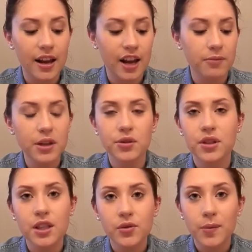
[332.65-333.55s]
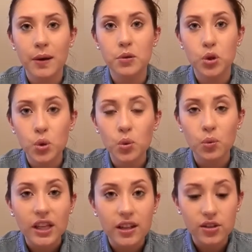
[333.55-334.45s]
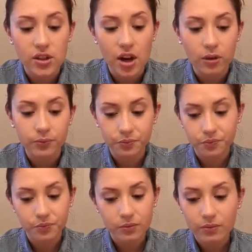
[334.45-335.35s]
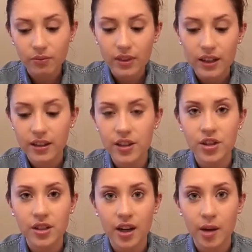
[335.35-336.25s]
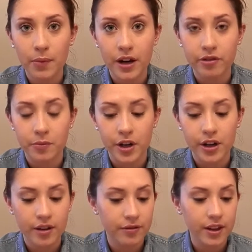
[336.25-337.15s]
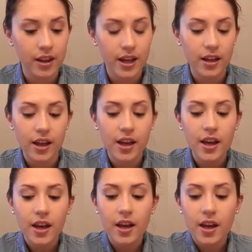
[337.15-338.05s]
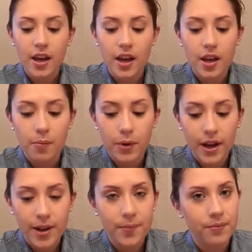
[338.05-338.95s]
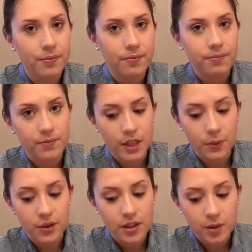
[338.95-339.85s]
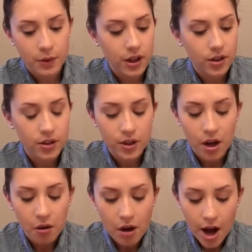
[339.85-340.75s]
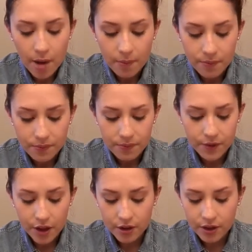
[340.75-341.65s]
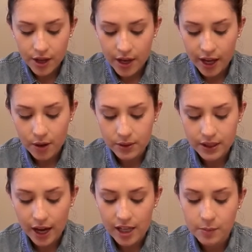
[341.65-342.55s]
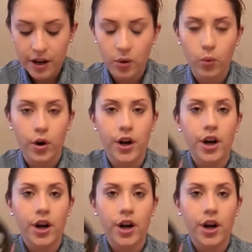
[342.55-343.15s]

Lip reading: And I've been using these for about 2 weeks, so it's just gonna get better from here, I feel like. But done with the spiel. So the other thing I got was Cosmetic Warrior.